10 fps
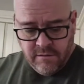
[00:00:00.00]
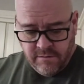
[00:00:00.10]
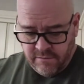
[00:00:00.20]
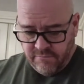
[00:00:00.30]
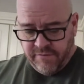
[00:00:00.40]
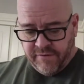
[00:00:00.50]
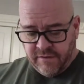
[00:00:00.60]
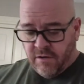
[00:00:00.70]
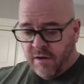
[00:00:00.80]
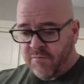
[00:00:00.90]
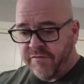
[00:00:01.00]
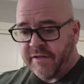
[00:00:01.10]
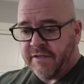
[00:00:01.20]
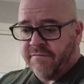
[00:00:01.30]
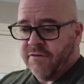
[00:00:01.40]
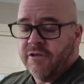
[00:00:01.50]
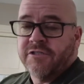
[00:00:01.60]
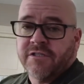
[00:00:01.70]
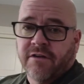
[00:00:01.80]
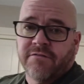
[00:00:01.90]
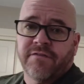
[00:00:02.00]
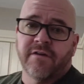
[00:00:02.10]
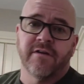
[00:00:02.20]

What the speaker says: the Tom Rivington version of